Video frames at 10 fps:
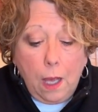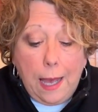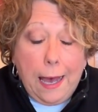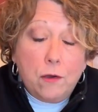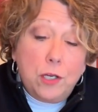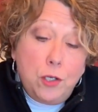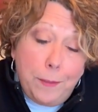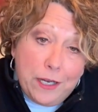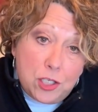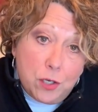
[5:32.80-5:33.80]
How can you
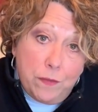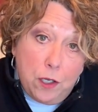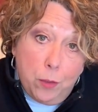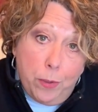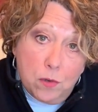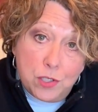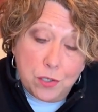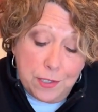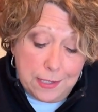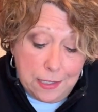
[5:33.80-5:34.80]
make sure that your poster
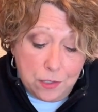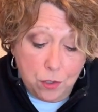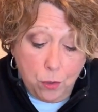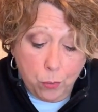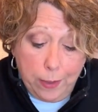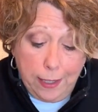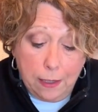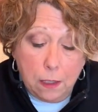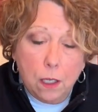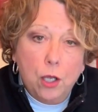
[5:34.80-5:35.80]
is easy to
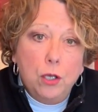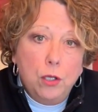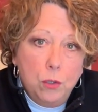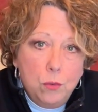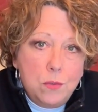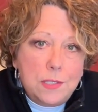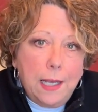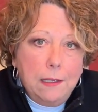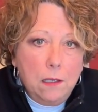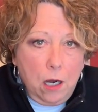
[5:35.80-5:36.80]
read? Use
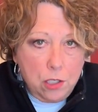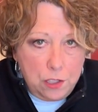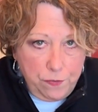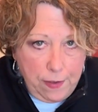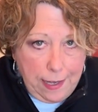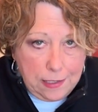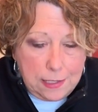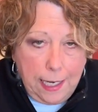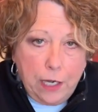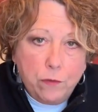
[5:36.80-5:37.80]
a large font,
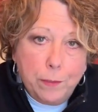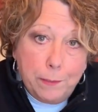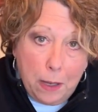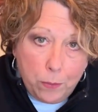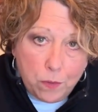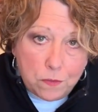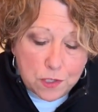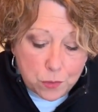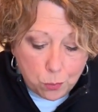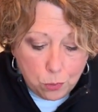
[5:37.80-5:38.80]
and remember
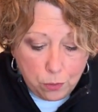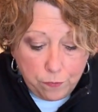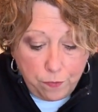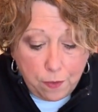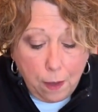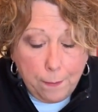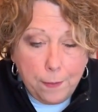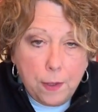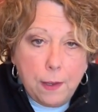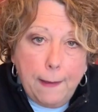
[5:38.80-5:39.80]
this rule of thumb.
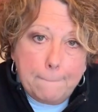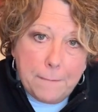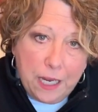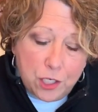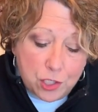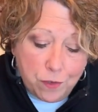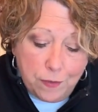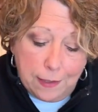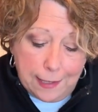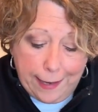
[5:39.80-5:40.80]
Make sure
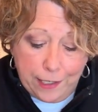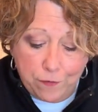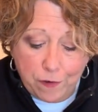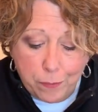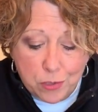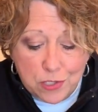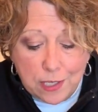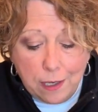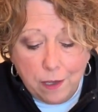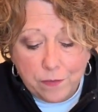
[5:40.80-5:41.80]
that
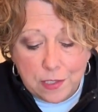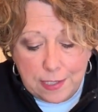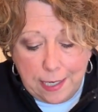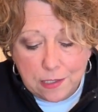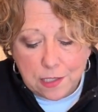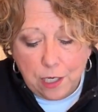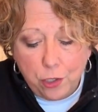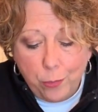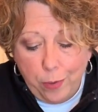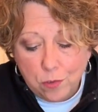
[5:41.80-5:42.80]
95% of the text on
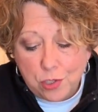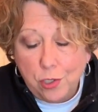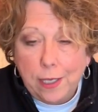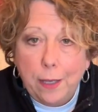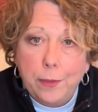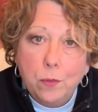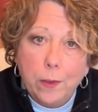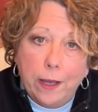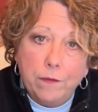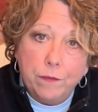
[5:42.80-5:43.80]
your poster can be
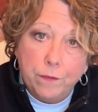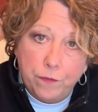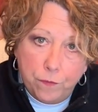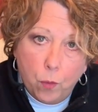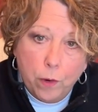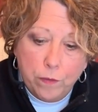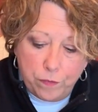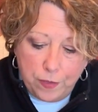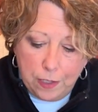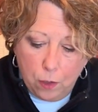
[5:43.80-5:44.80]
read from 4
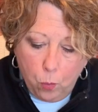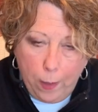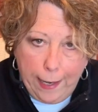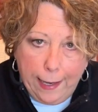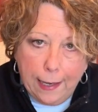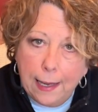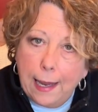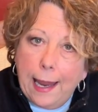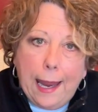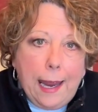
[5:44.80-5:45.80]
feet away.
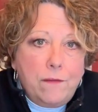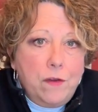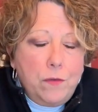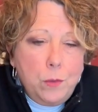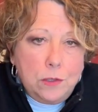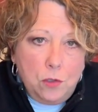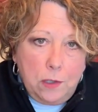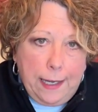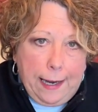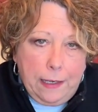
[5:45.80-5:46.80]
Have everyone
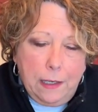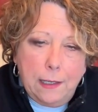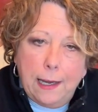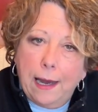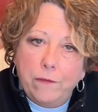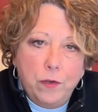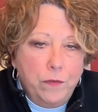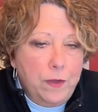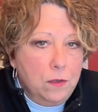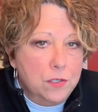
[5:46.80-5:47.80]
look at it. Have your
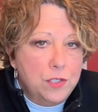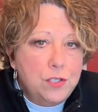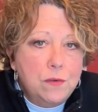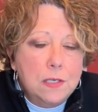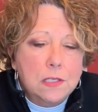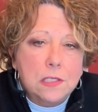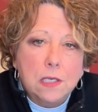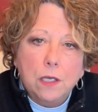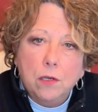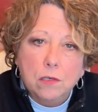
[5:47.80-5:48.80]
fellow students,
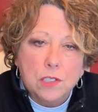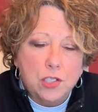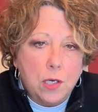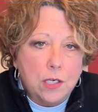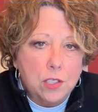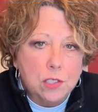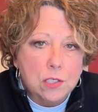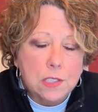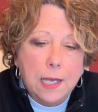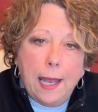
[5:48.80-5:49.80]
your
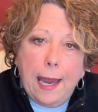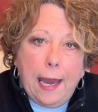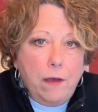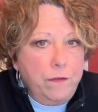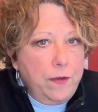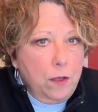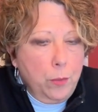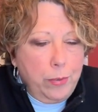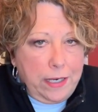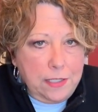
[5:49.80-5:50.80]
instructors, have fellow
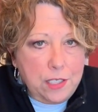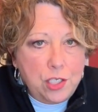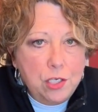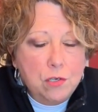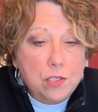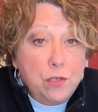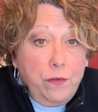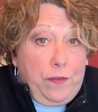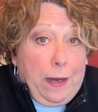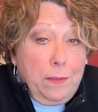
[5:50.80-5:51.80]
practitioners, your
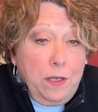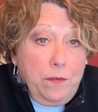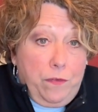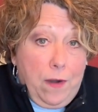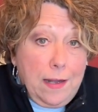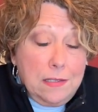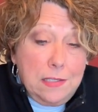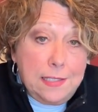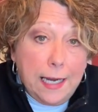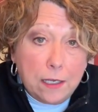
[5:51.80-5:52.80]
family and friends
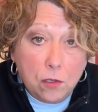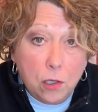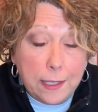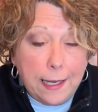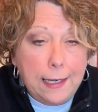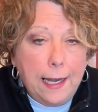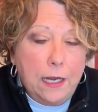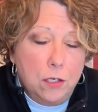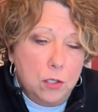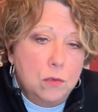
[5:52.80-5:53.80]
take a look at it
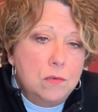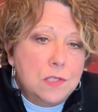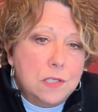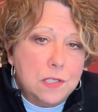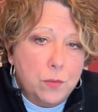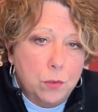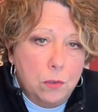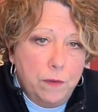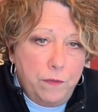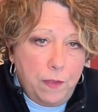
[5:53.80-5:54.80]
and use this rule
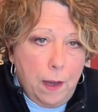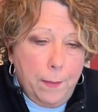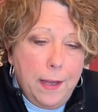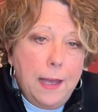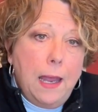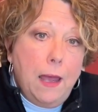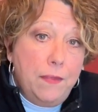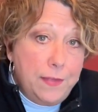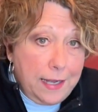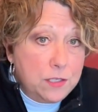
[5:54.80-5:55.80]
of thumb. And
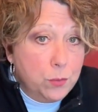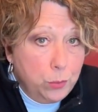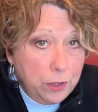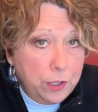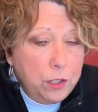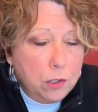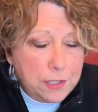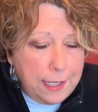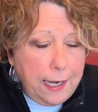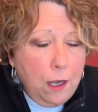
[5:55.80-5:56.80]
that's really going
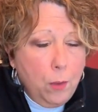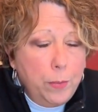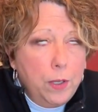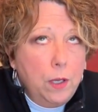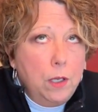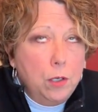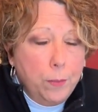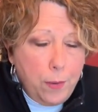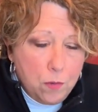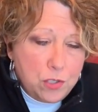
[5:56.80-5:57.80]
to help your
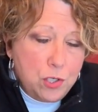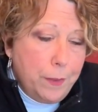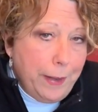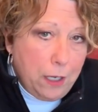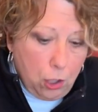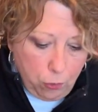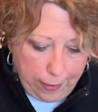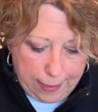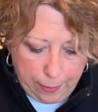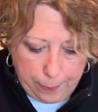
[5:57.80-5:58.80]
poster to make a
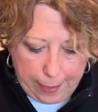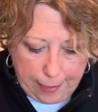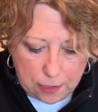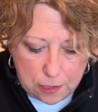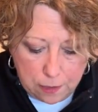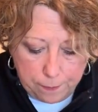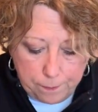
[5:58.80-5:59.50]
great impact.